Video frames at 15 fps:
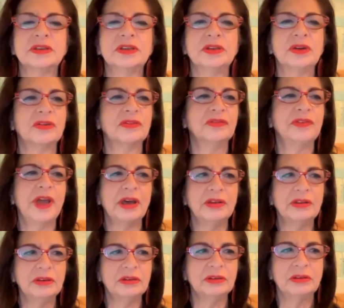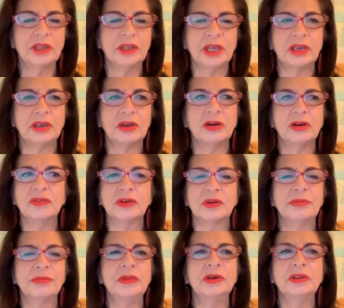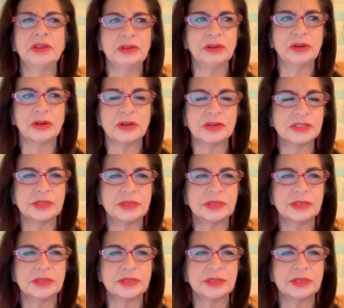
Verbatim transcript: you know, valued at over a million euros.